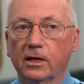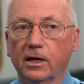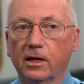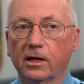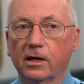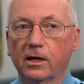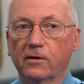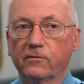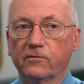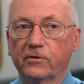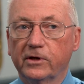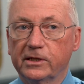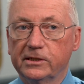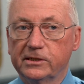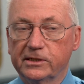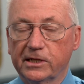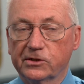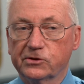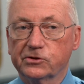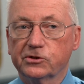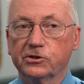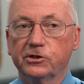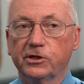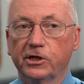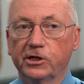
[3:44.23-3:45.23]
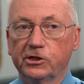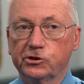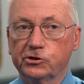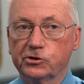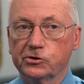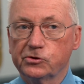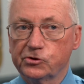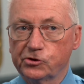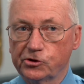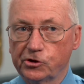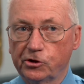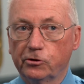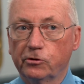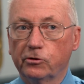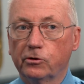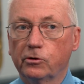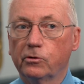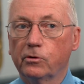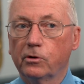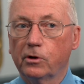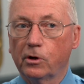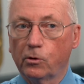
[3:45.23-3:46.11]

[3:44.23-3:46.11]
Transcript: of a Destination Zero